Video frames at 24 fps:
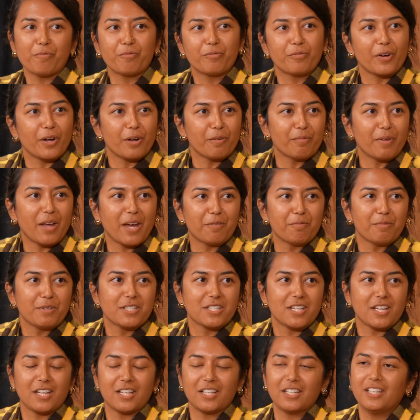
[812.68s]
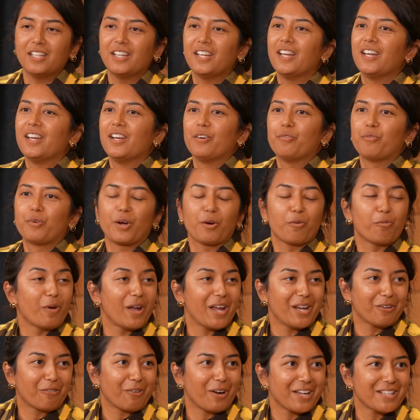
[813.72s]
from Edmonton, where
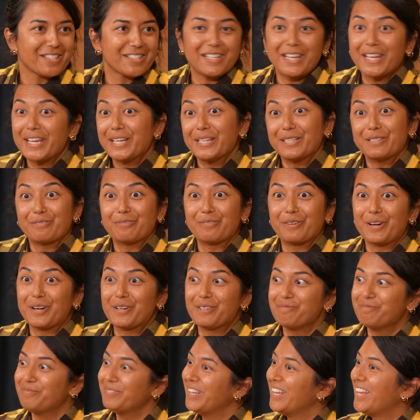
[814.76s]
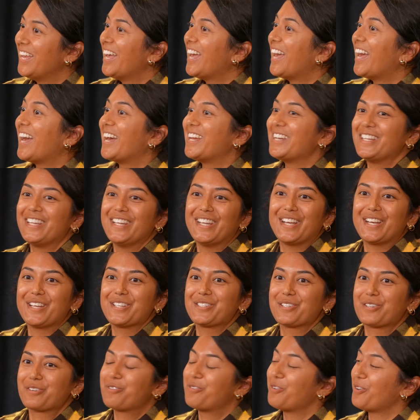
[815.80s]
Wayne Gretzky is from. And he has
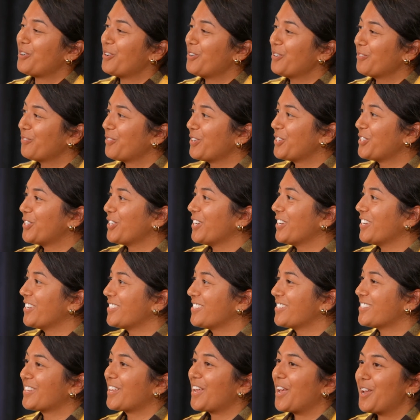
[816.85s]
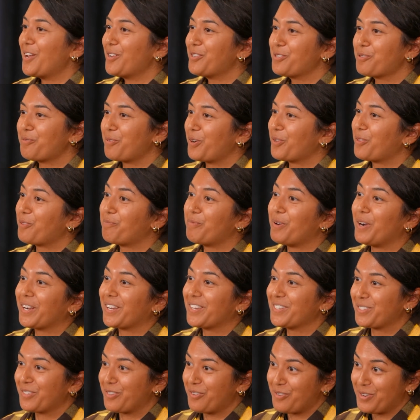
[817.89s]
a quote, which is, skate to where the puck
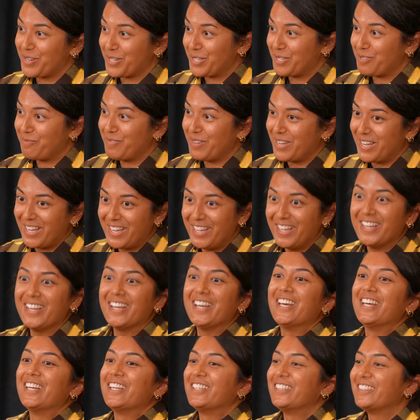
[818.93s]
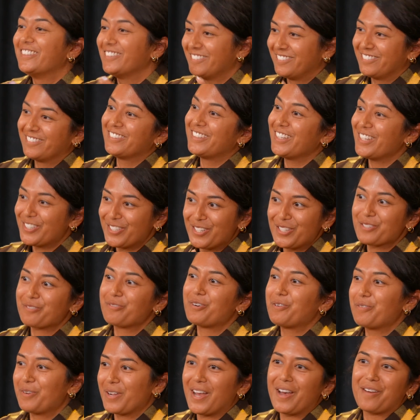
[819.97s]
is going to be. This is
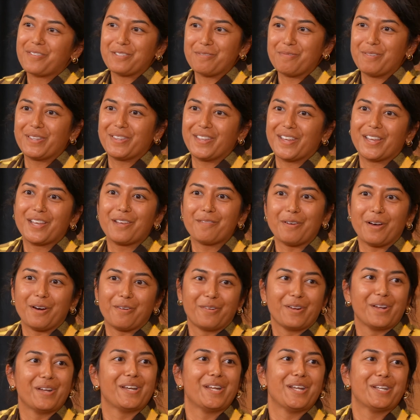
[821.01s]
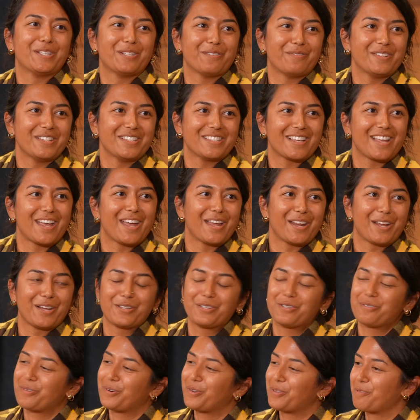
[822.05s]
what we have to be thinking about. We need to be
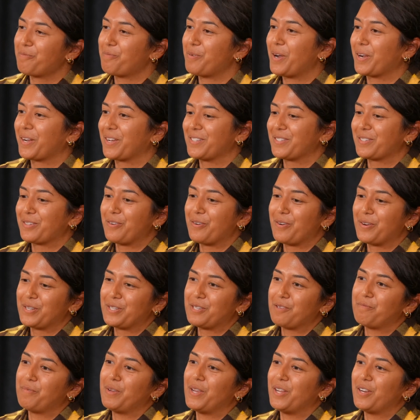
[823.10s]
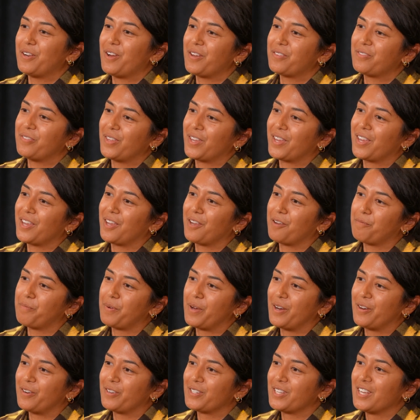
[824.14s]
skating to where the puck is going to be, not thinking
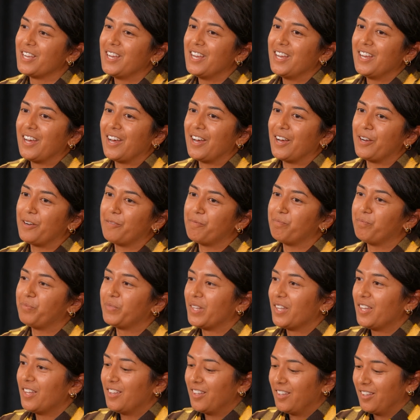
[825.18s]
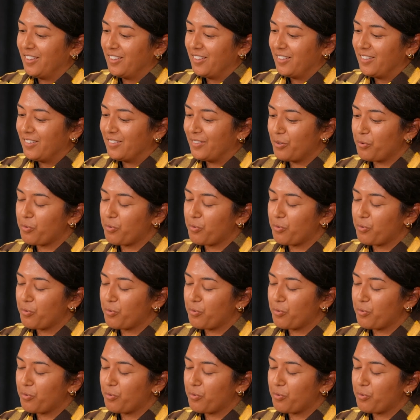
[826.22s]
about the